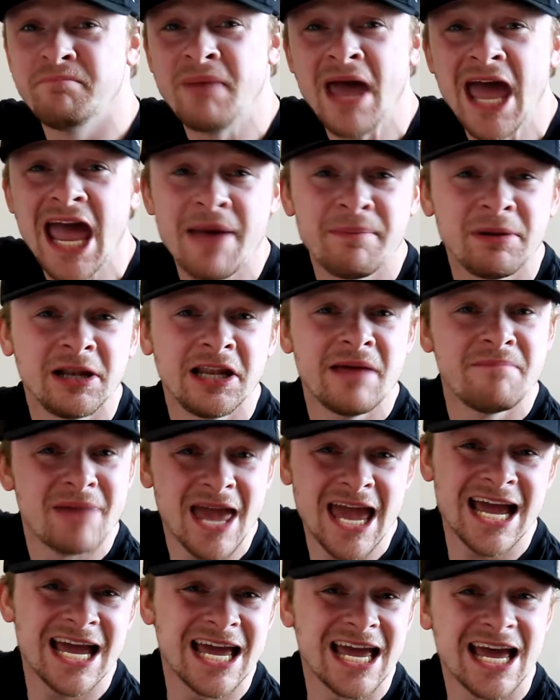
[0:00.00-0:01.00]
Purple,
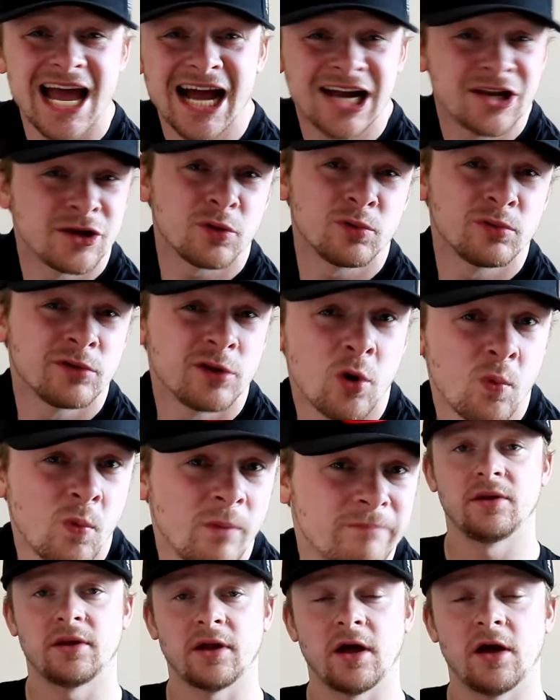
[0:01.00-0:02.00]
pink, I don't know.
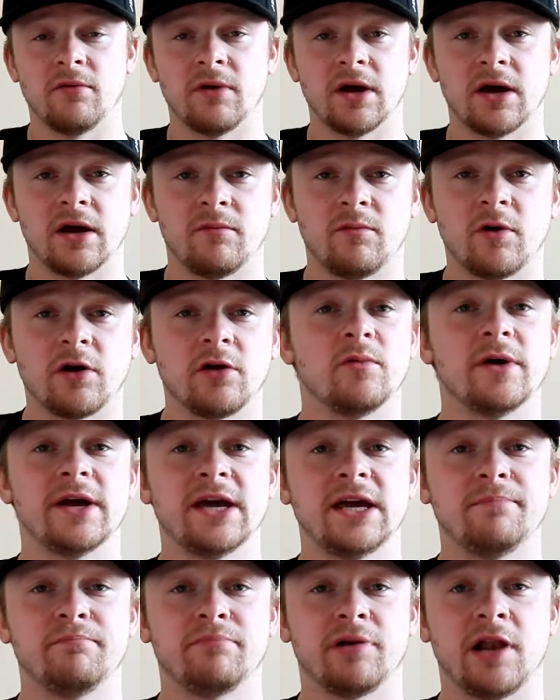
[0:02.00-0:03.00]
So why don't
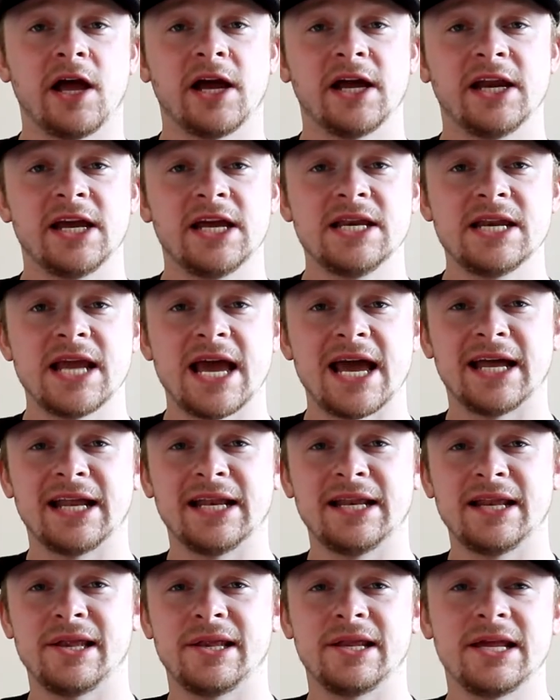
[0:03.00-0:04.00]
we plug it in
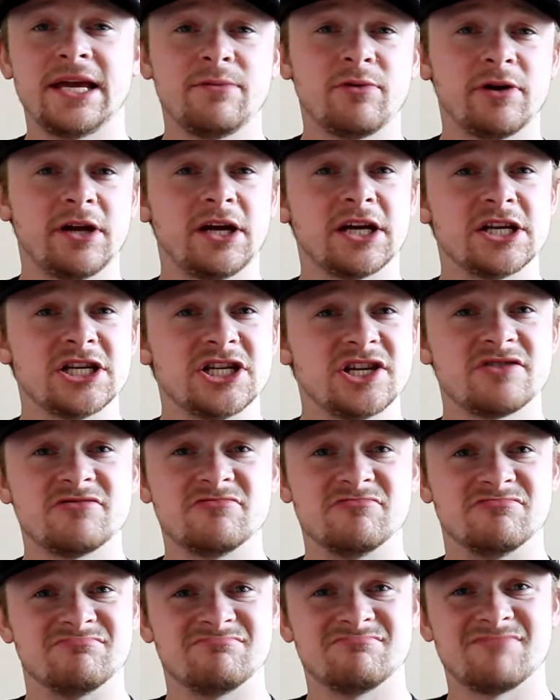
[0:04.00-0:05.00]
and see what it can
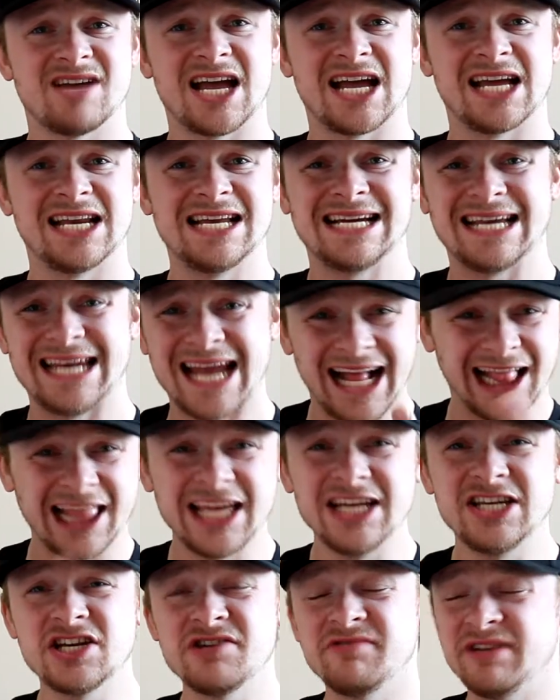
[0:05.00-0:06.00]
do. And it can
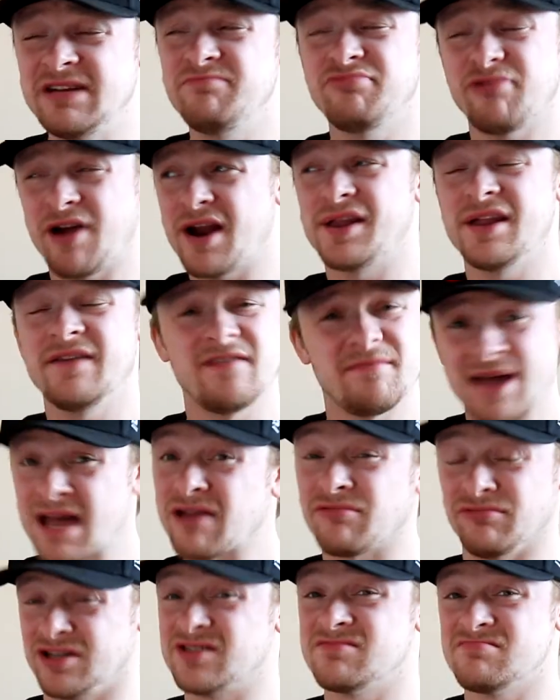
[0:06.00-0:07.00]
actually do an impressive
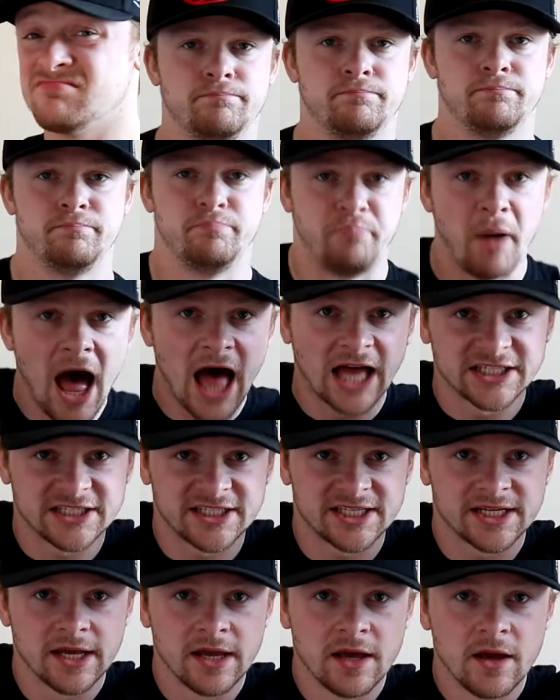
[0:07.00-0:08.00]
amount.
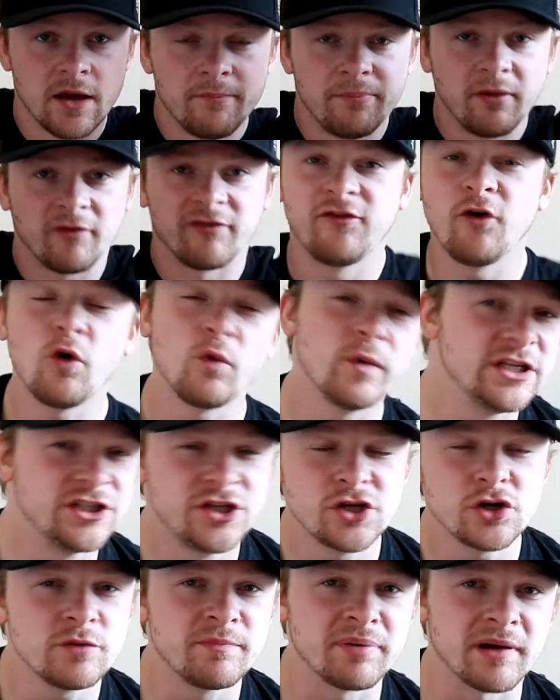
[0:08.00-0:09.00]
But before we
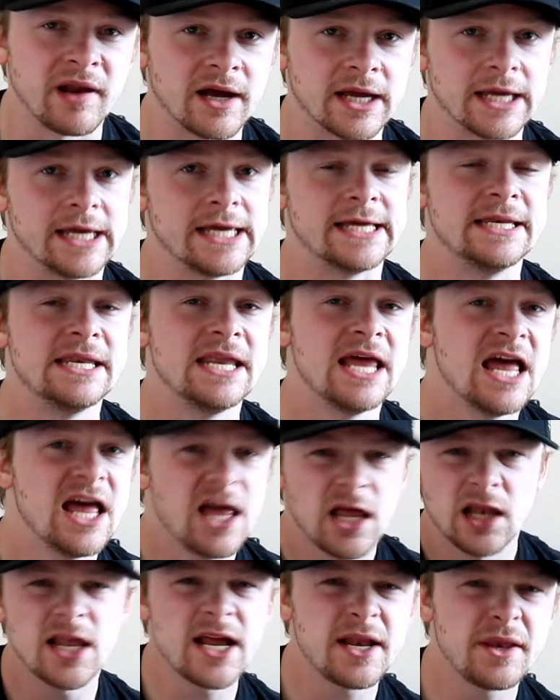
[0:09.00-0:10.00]
do plug it in,
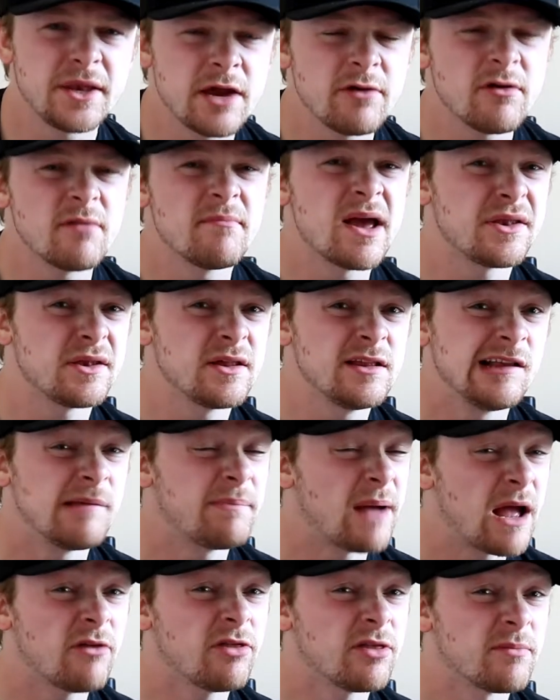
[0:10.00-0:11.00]
let's hear a message
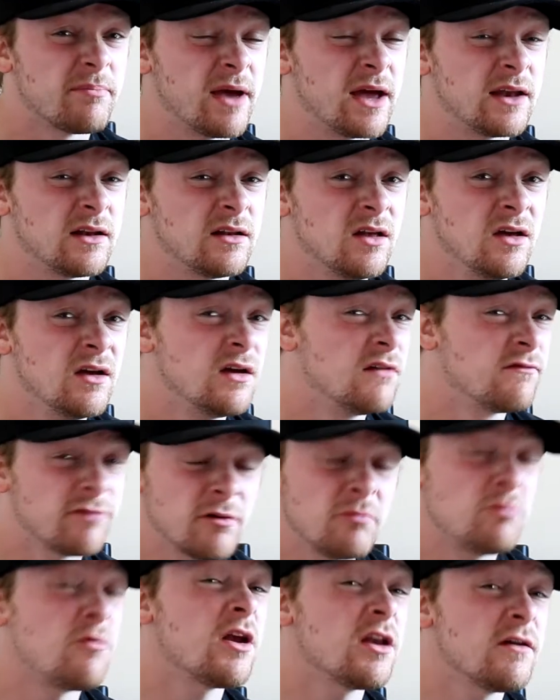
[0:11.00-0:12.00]
about the pedal
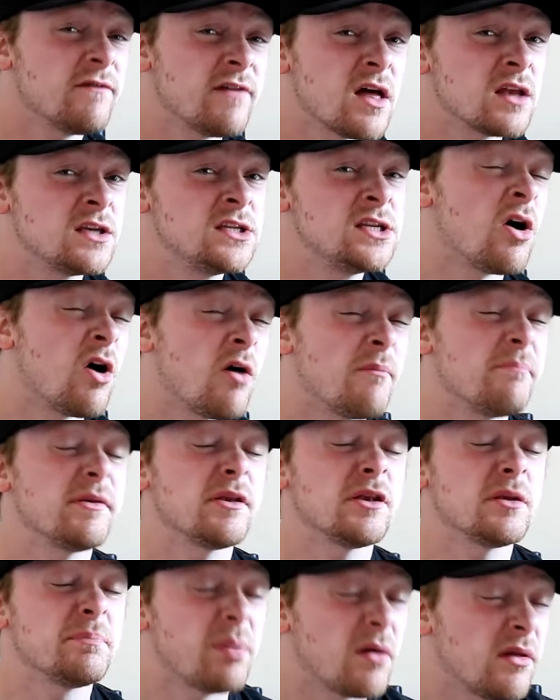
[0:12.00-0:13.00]
from one of our top
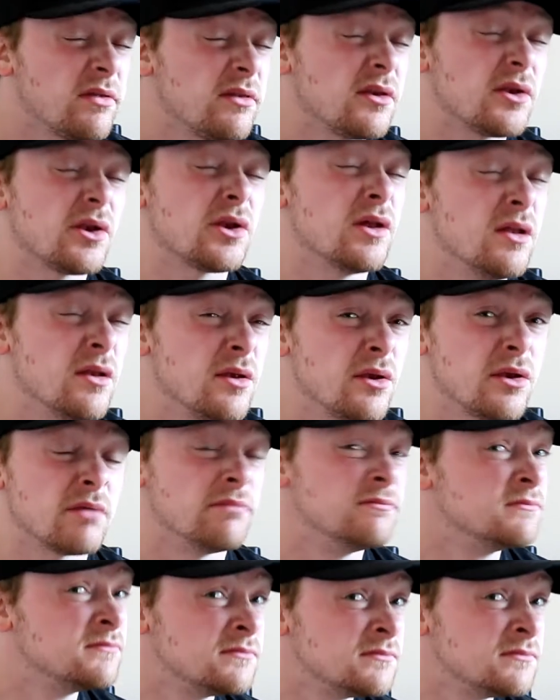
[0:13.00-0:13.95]
sponsors.